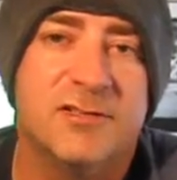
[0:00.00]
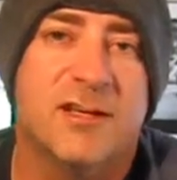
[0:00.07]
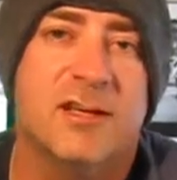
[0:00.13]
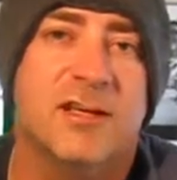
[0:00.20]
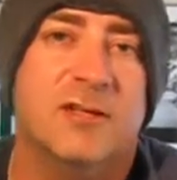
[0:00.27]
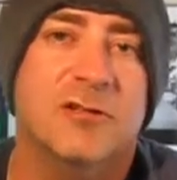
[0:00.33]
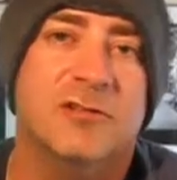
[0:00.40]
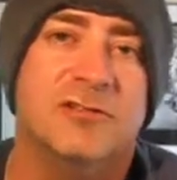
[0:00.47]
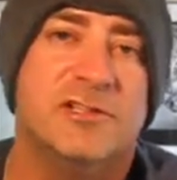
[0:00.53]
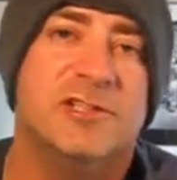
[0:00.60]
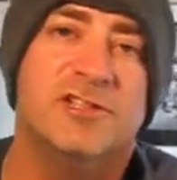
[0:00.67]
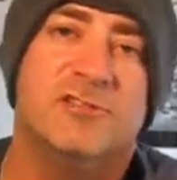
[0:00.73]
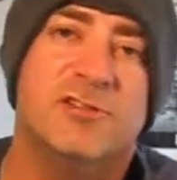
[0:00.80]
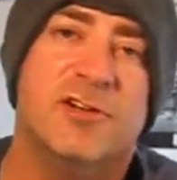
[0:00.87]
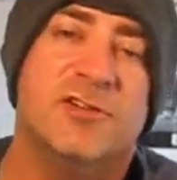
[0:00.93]
Laurie
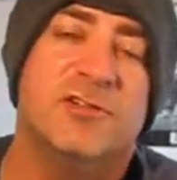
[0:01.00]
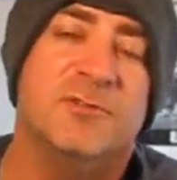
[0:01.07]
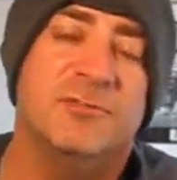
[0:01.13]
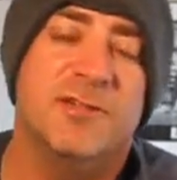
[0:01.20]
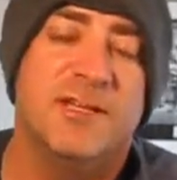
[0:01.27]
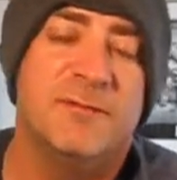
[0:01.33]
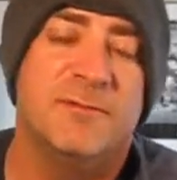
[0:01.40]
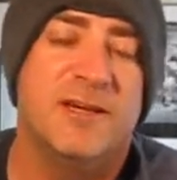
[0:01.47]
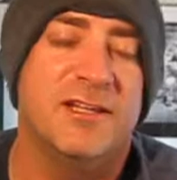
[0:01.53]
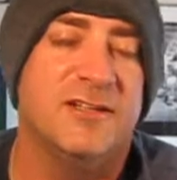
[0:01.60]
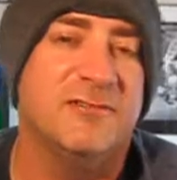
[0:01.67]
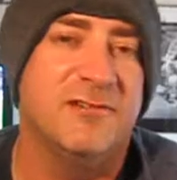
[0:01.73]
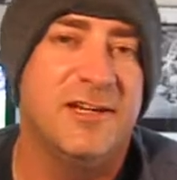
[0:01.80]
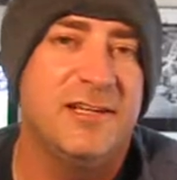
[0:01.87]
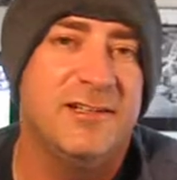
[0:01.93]
Strode, played by
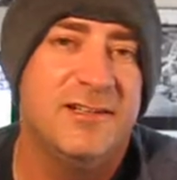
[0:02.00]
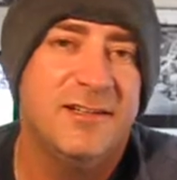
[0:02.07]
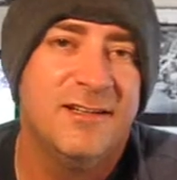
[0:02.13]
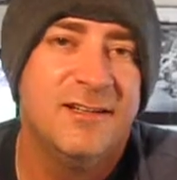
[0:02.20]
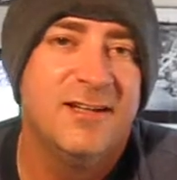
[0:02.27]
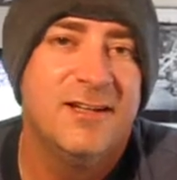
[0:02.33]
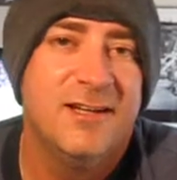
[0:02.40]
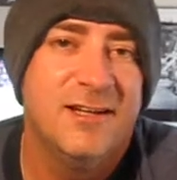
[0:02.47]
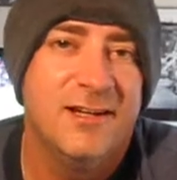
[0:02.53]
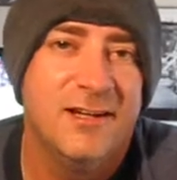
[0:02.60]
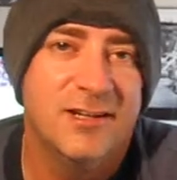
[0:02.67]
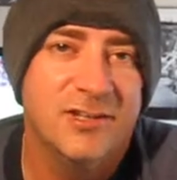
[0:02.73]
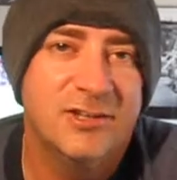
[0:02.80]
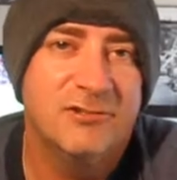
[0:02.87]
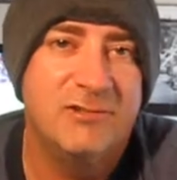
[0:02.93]
the great
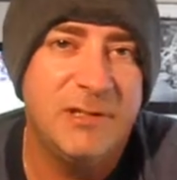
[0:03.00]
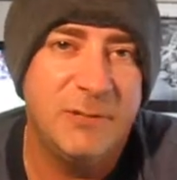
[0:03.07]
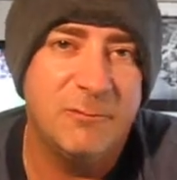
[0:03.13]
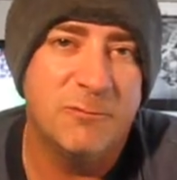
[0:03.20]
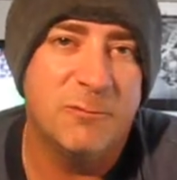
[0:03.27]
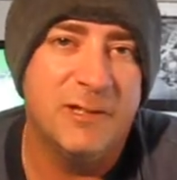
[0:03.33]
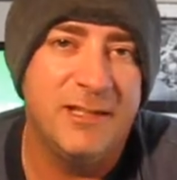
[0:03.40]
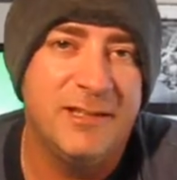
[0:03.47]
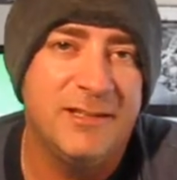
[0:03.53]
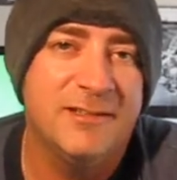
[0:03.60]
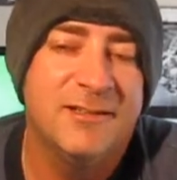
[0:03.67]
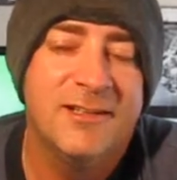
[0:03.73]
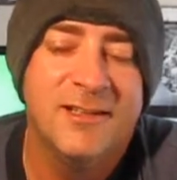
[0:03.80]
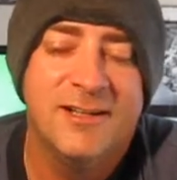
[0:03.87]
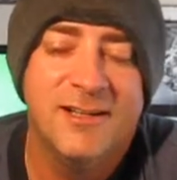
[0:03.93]
Scream Queen,
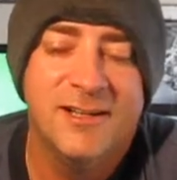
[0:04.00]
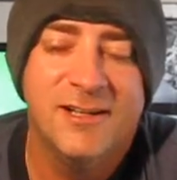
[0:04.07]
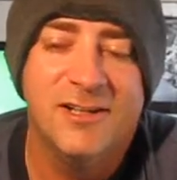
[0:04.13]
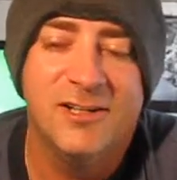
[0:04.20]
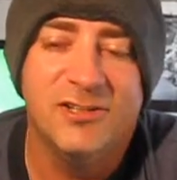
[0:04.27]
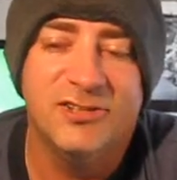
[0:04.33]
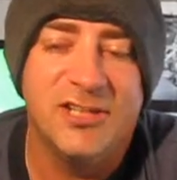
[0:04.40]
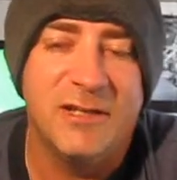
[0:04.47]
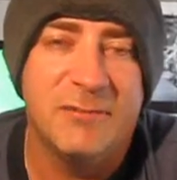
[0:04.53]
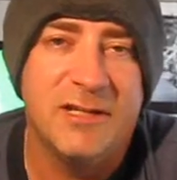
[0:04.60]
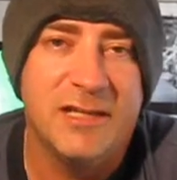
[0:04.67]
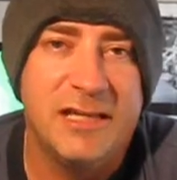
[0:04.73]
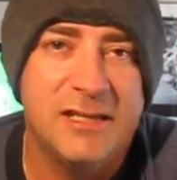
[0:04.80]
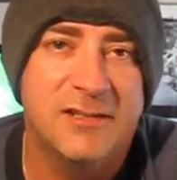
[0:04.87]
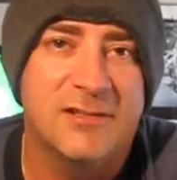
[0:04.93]

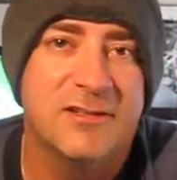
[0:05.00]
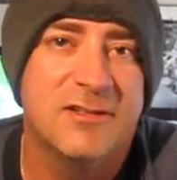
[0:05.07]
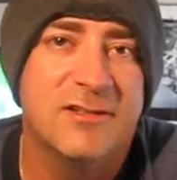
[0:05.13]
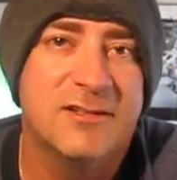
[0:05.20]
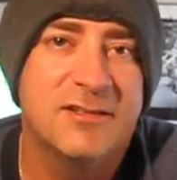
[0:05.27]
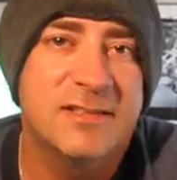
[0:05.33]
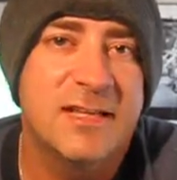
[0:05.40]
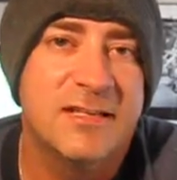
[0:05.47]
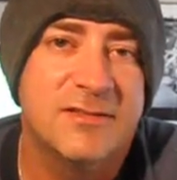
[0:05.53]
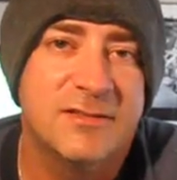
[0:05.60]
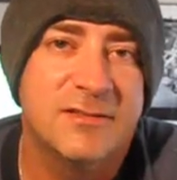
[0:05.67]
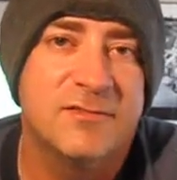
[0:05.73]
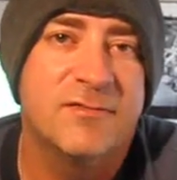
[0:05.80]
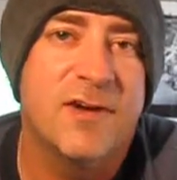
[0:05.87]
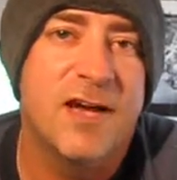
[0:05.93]
Jamie Lee Curtis, has
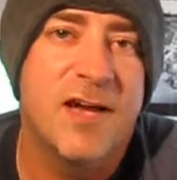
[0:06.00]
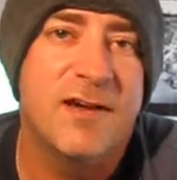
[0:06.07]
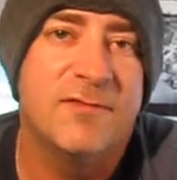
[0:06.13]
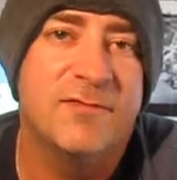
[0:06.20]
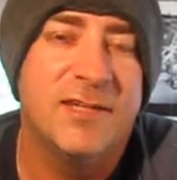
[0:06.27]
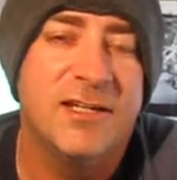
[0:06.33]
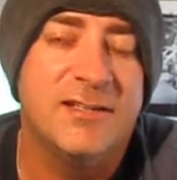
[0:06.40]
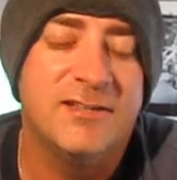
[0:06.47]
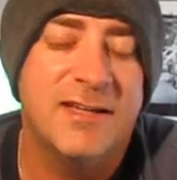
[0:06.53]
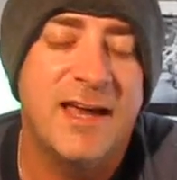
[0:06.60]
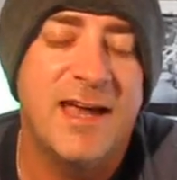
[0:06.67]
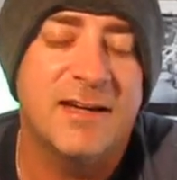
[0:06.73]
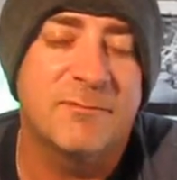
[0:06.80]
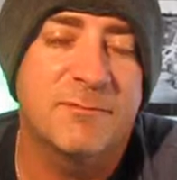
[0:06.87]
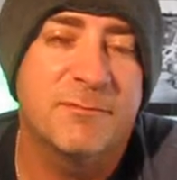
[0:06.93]
survived the
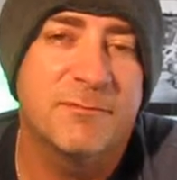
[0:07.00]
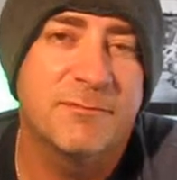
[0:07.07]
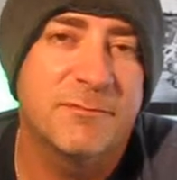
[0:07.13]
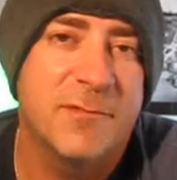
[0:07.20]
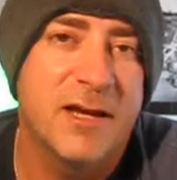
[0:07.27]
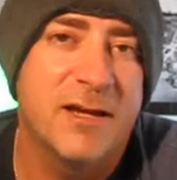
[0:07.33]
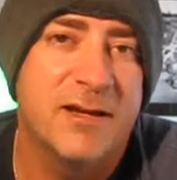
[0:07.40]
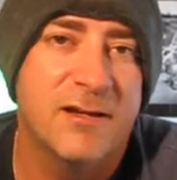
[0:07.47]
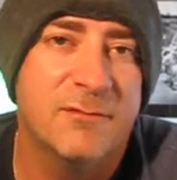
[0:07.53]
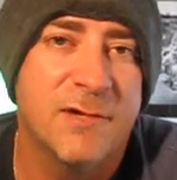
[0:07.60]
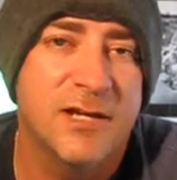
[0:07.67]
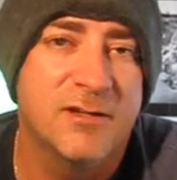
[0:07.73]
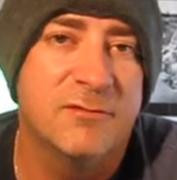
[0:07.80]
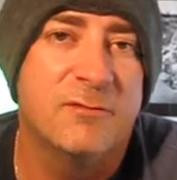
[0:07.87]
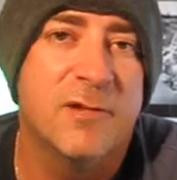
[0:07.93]
attack by
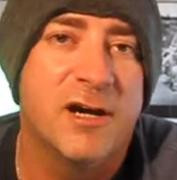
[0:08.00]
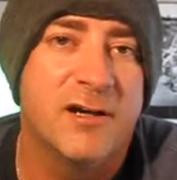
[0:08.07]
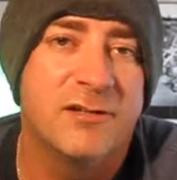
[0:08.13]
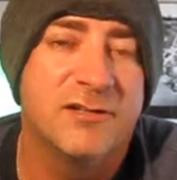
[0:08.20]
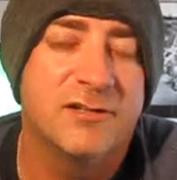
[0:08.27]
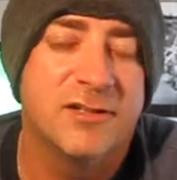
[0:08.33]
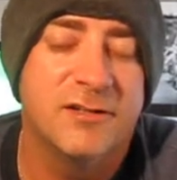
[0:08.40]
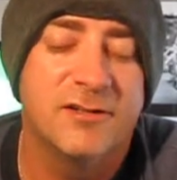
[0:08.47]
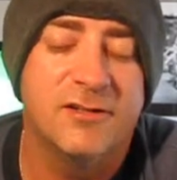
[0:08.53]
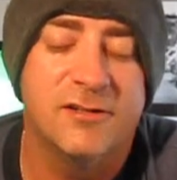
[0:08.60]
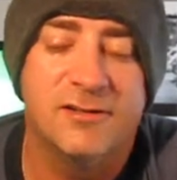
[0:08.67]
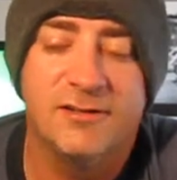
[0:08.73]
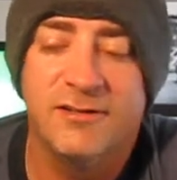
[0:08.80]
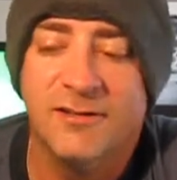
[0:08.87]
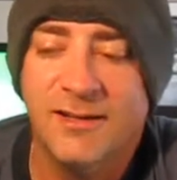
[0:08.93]
Michael Myers on
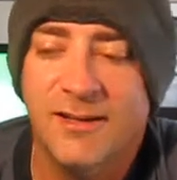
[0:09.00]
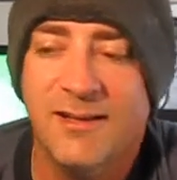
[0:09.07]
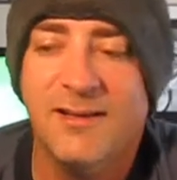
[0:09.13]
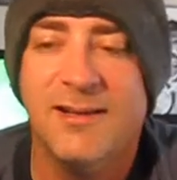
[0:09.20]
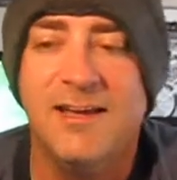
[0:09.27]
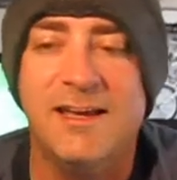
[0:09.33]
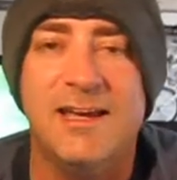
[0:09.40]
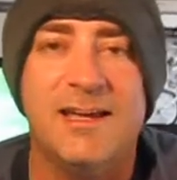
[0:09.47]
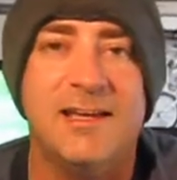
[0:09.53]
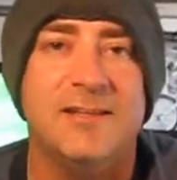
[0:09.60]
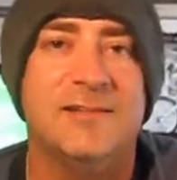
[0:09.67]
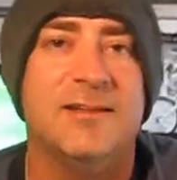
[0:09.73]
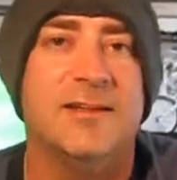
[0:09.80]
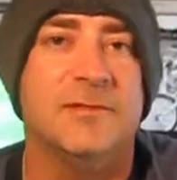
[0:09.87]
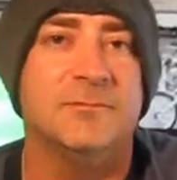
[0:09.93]
her,
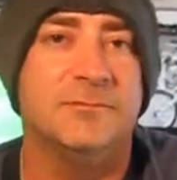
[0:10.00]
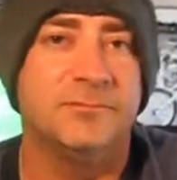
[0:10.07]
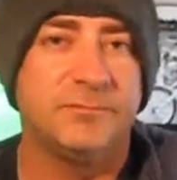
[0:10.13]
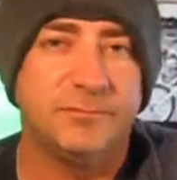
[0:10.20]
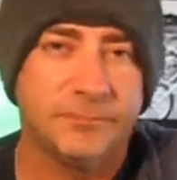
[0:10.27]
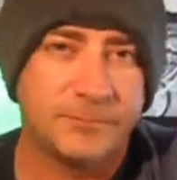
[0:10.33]
and